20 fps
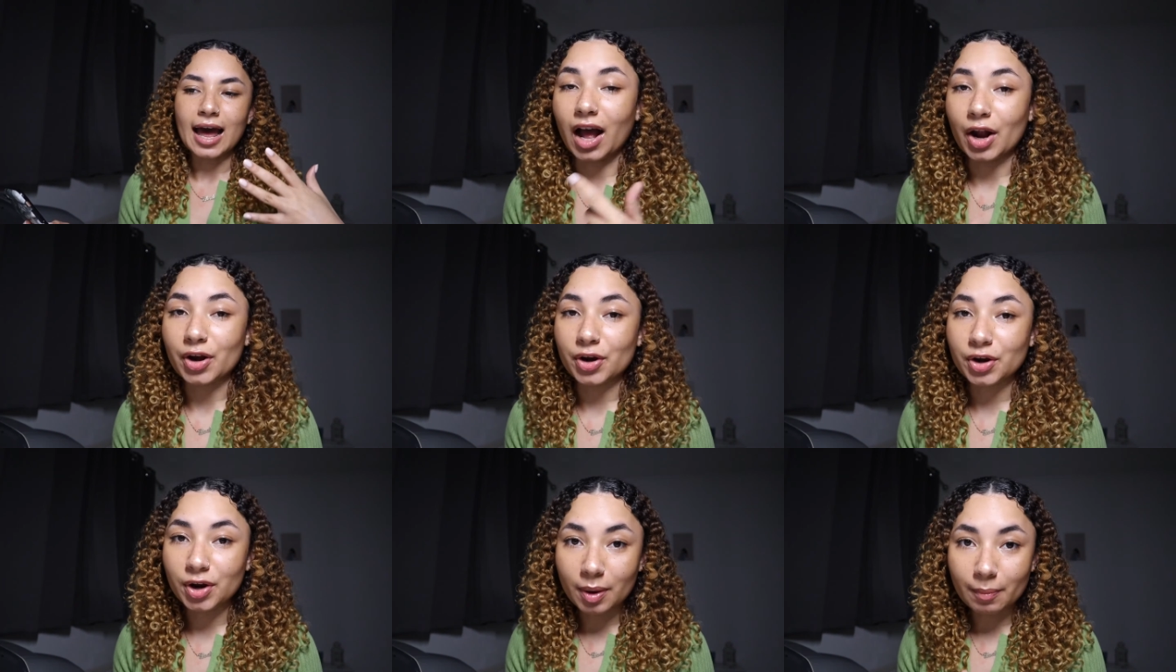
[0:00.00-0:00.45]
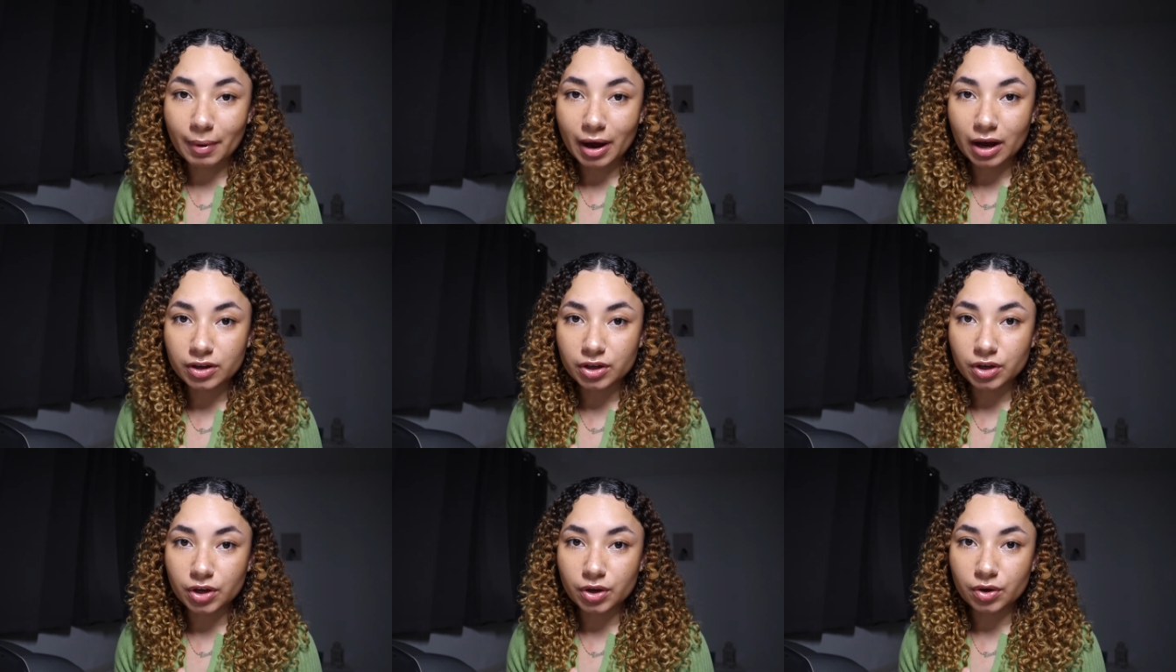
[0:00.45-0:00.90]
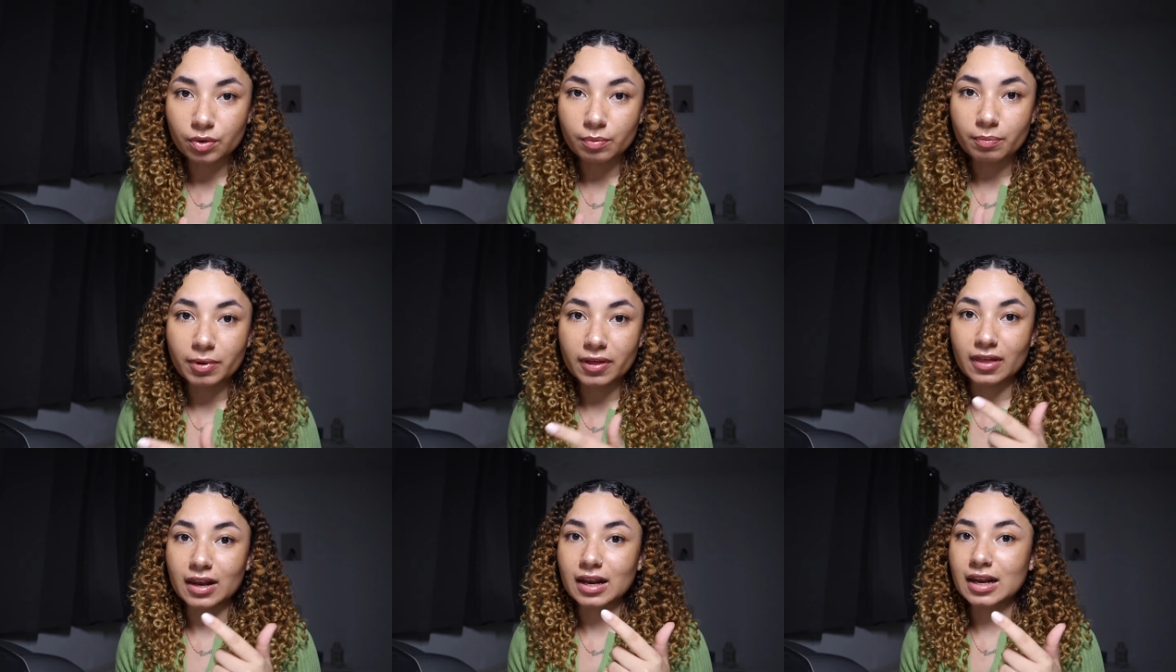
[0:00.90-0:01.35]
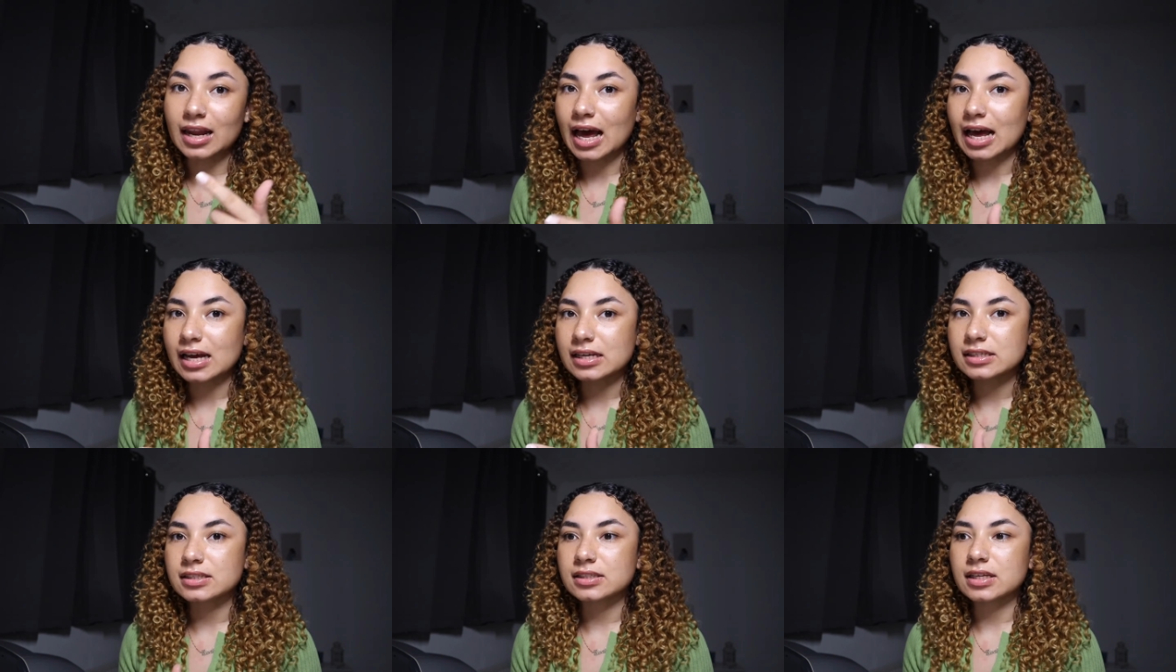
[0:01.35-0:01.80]
I don't know about you, but the
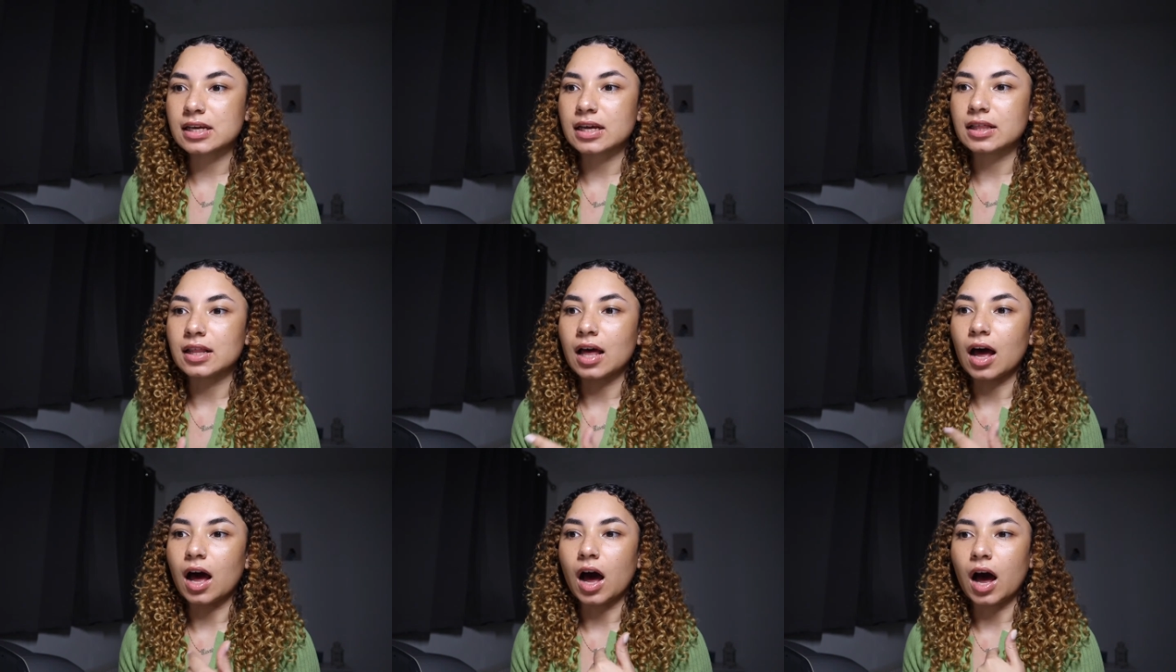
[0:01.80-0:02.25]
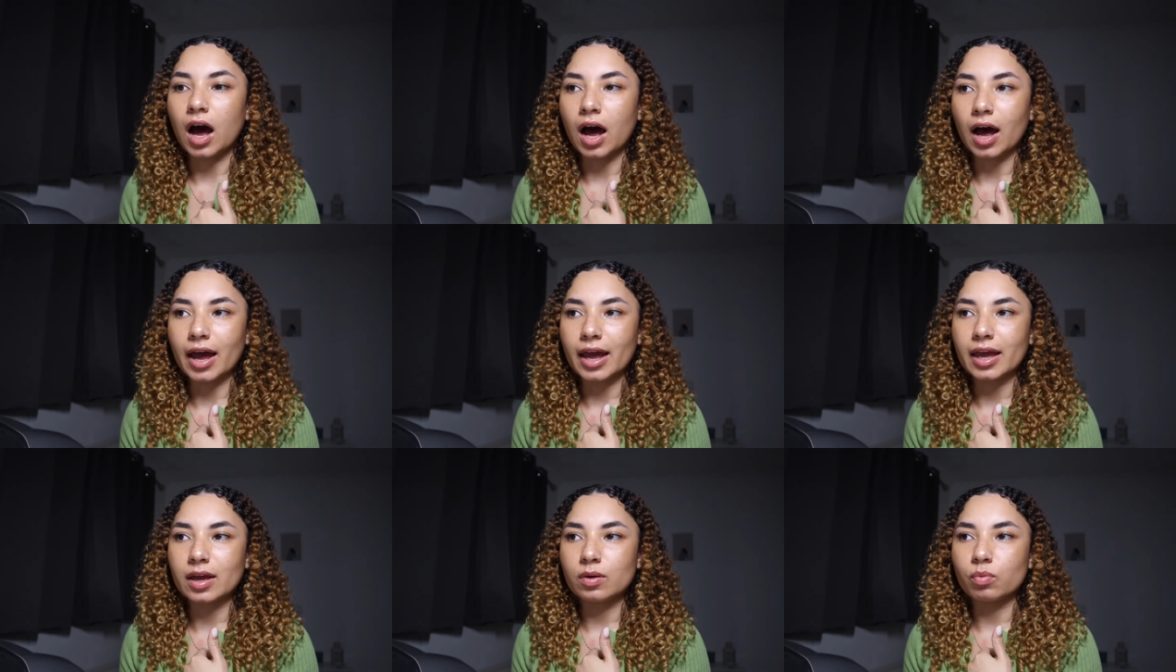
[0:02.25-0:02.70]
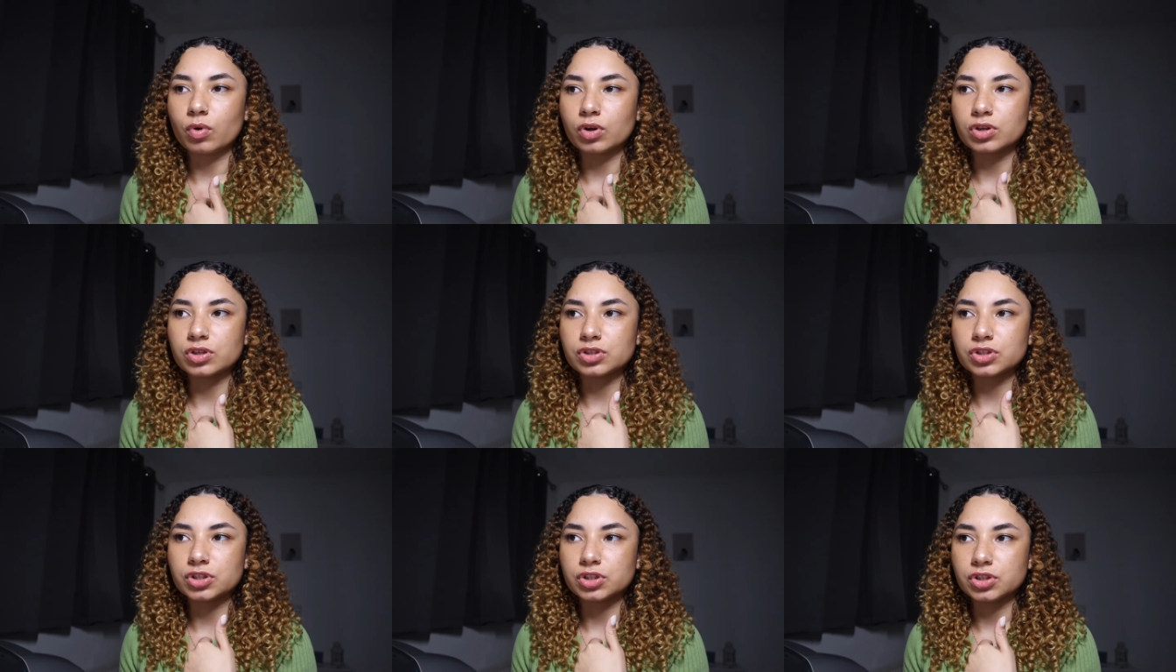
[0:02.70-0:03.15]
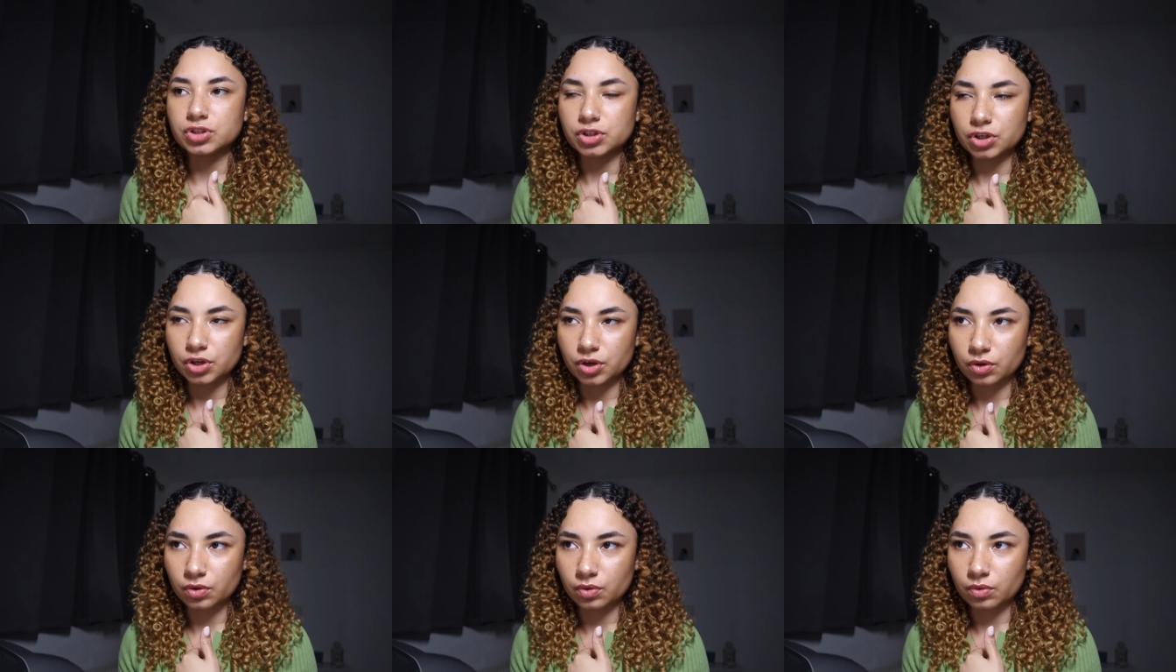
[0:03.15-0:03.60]
last thing that I want to
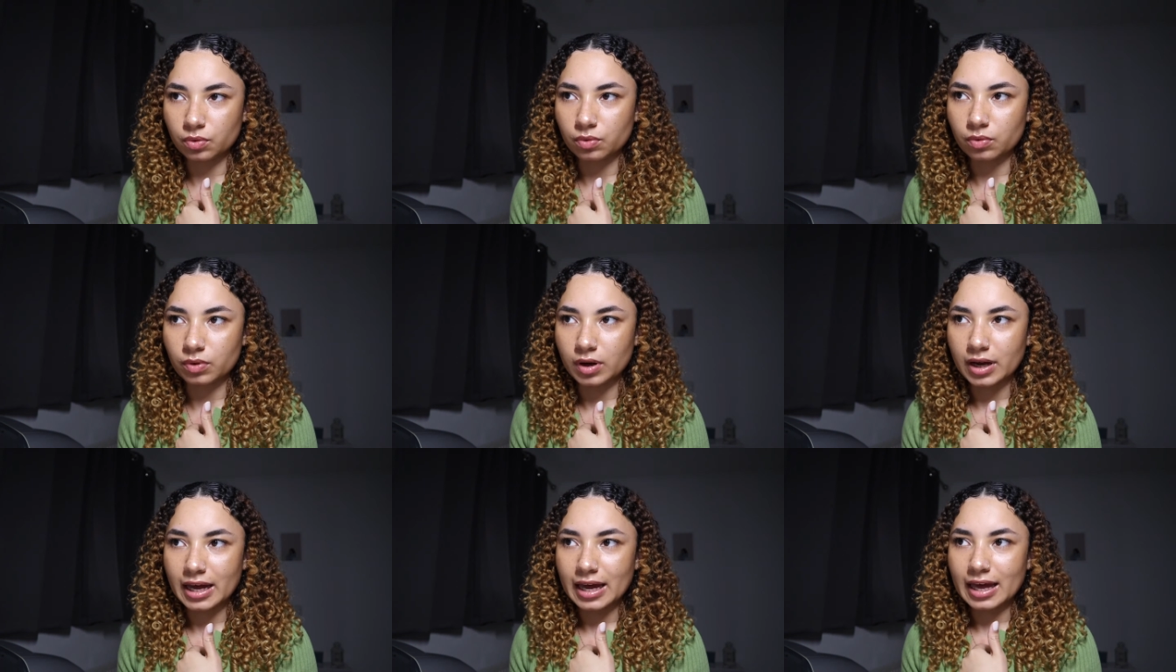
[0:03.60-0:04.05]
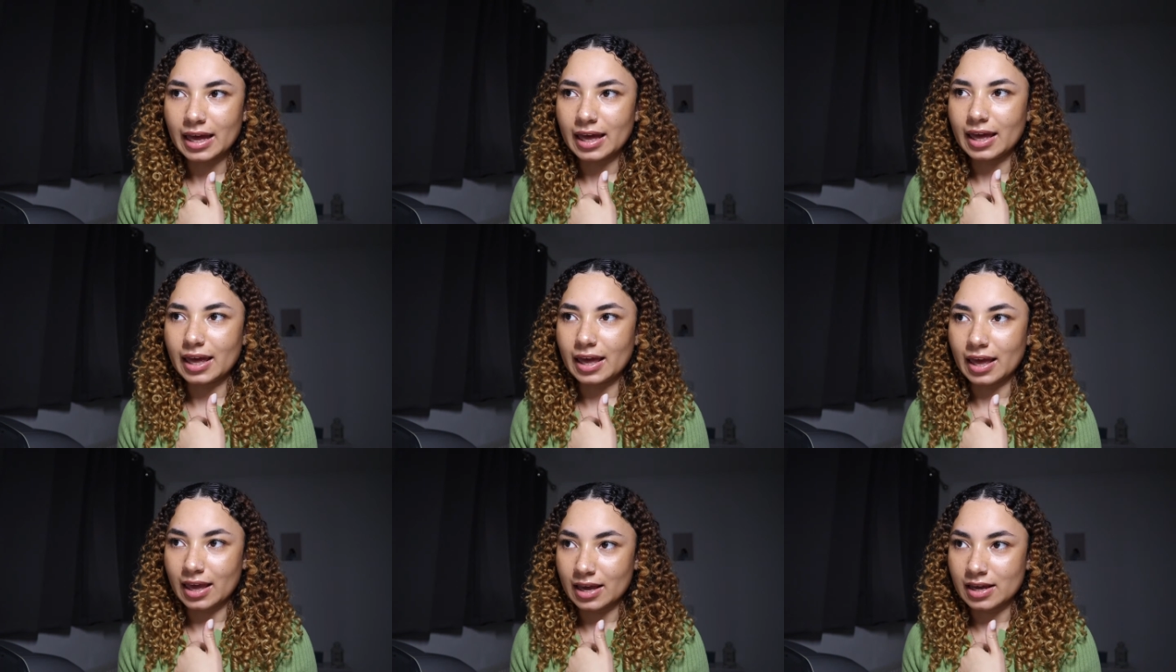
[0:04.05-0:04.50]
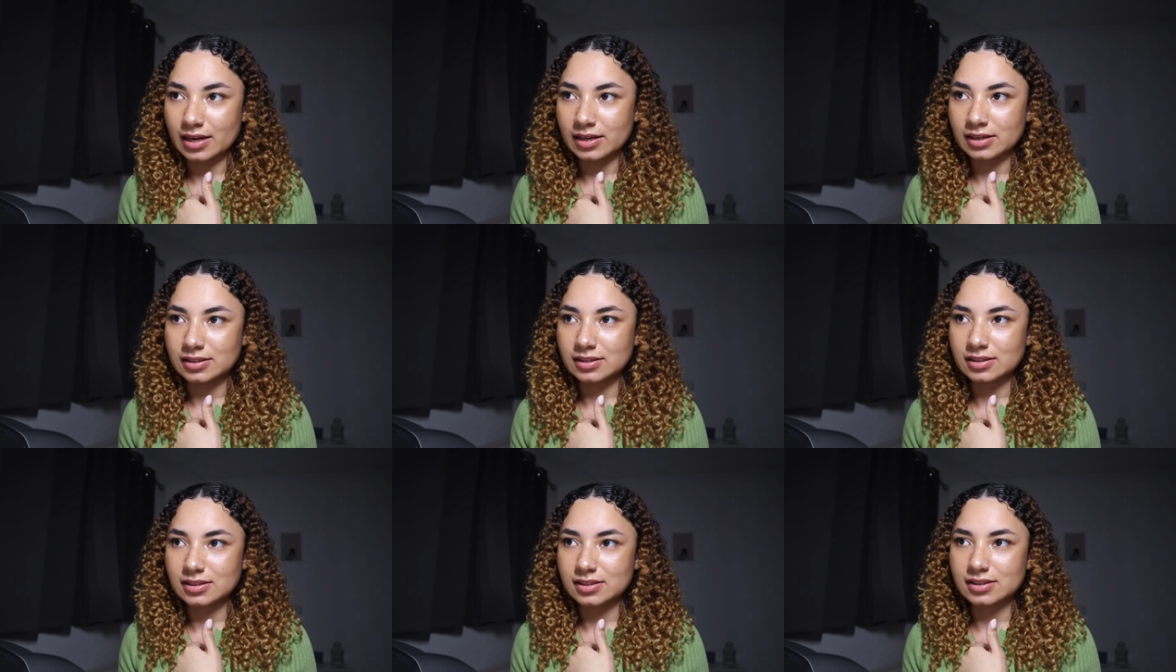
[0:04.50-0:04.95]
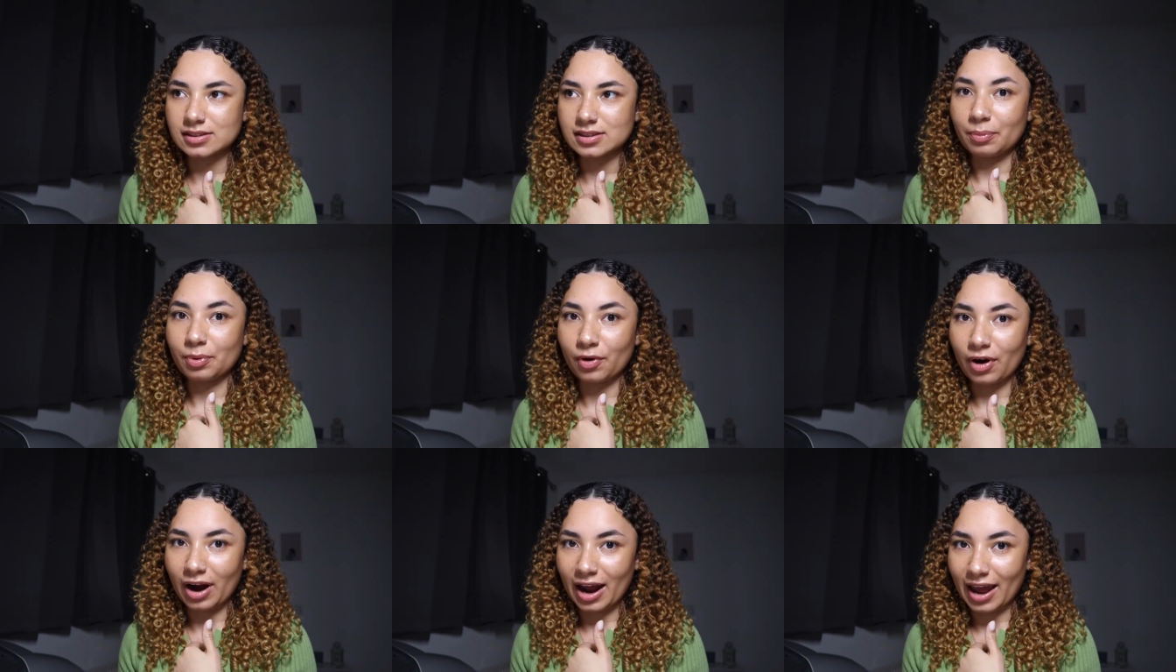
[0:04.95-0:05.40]
do is
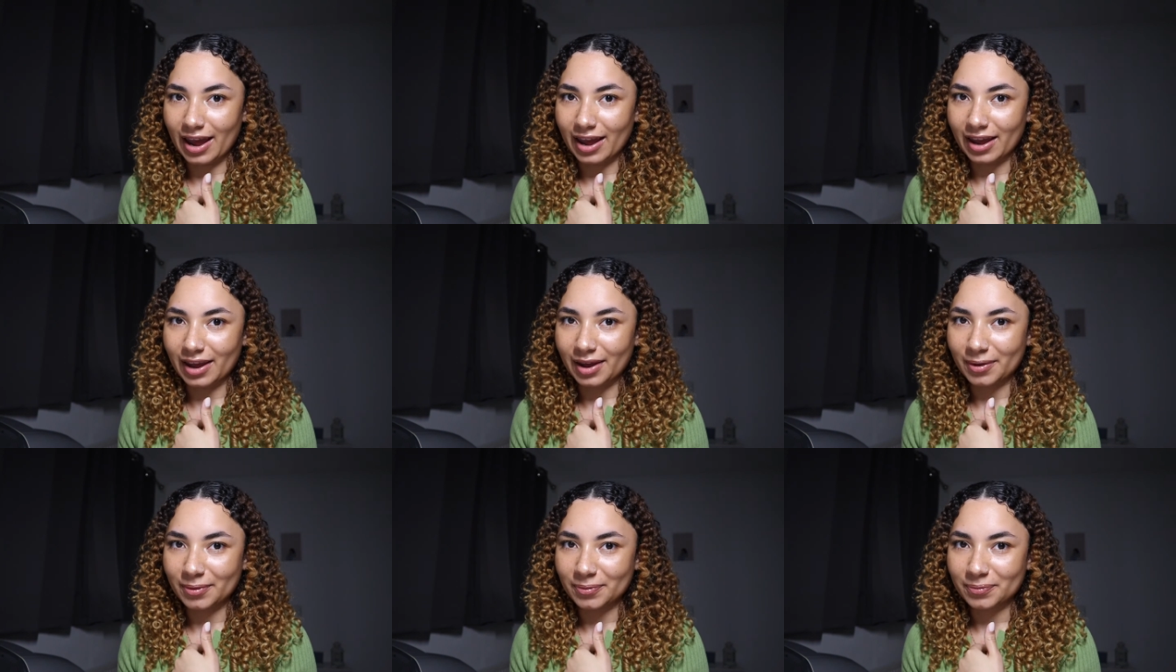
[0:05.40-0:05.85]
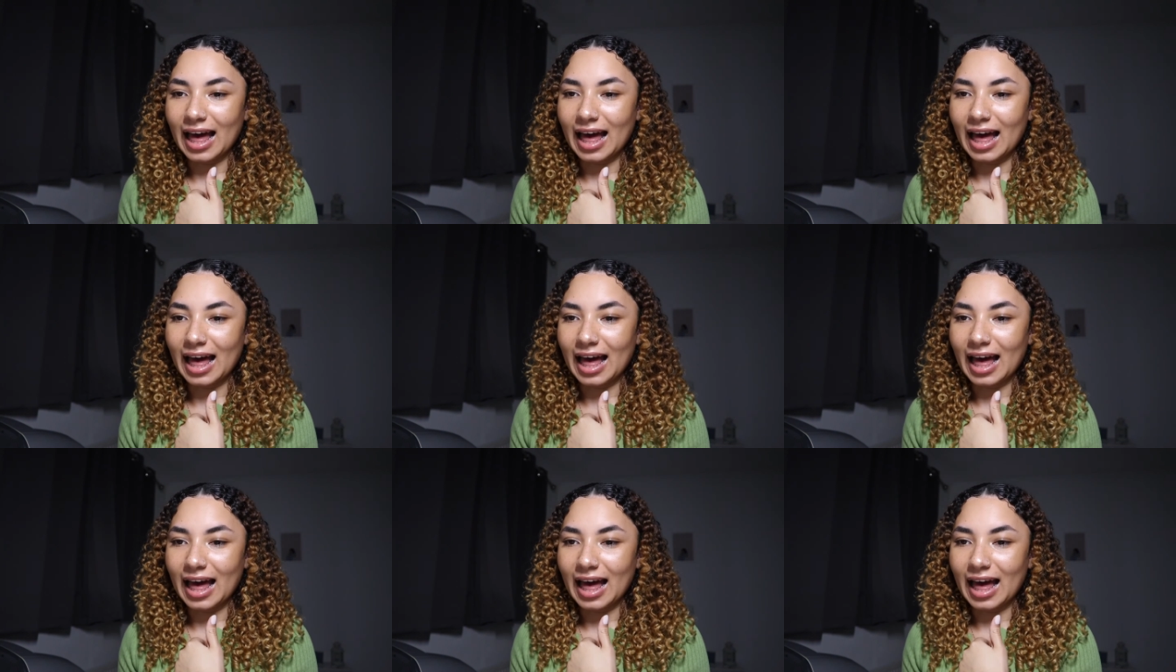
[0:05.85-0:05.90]
pray.